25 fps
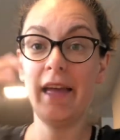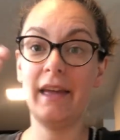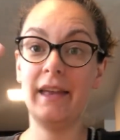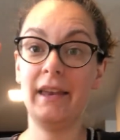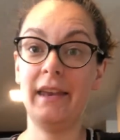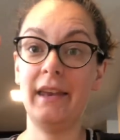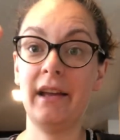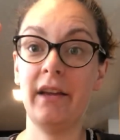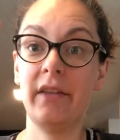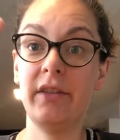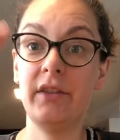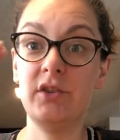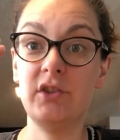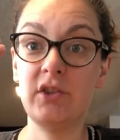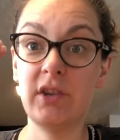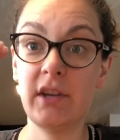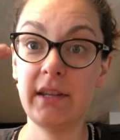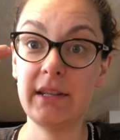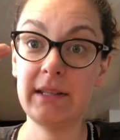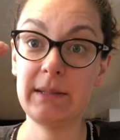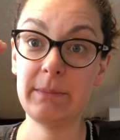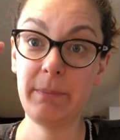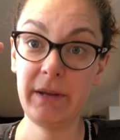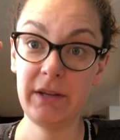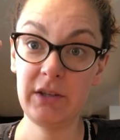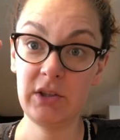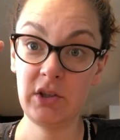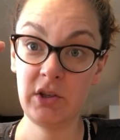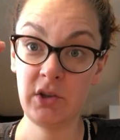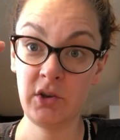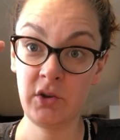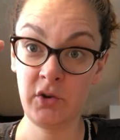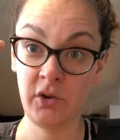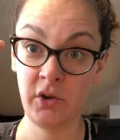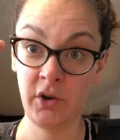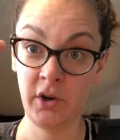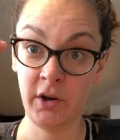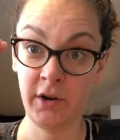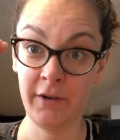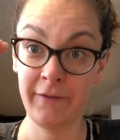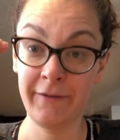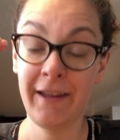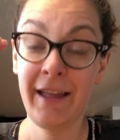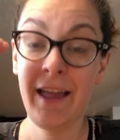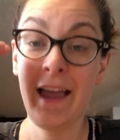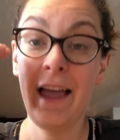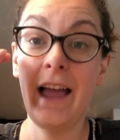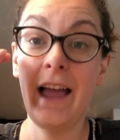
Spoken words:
and now the jelly's pinching your nerve,